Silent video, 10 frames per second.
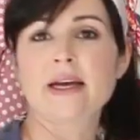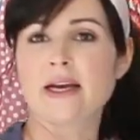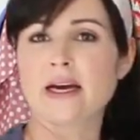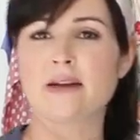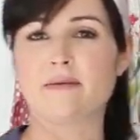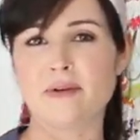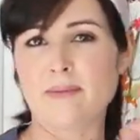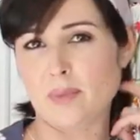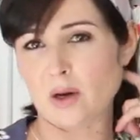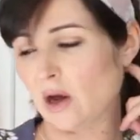I can kind of
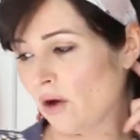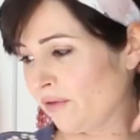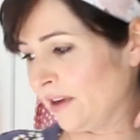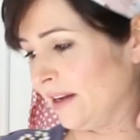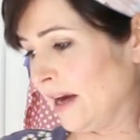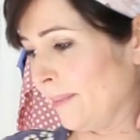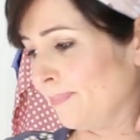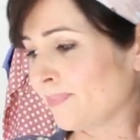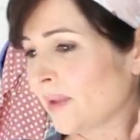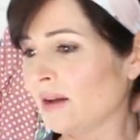pull it off in
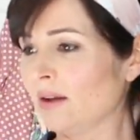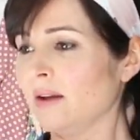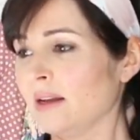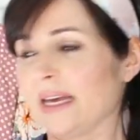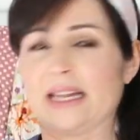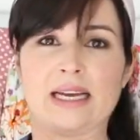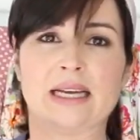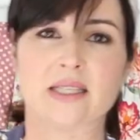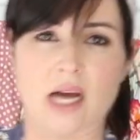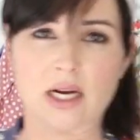getting
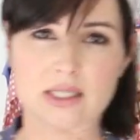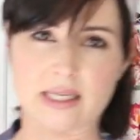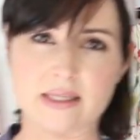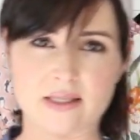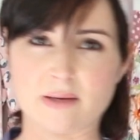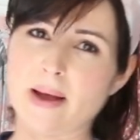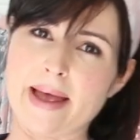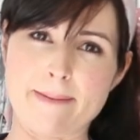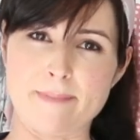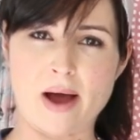it tucked into
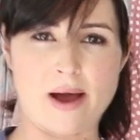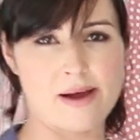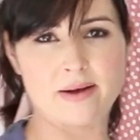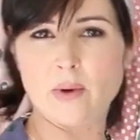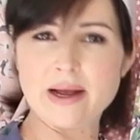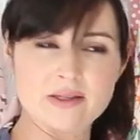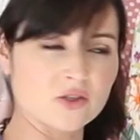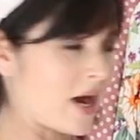my Empire waist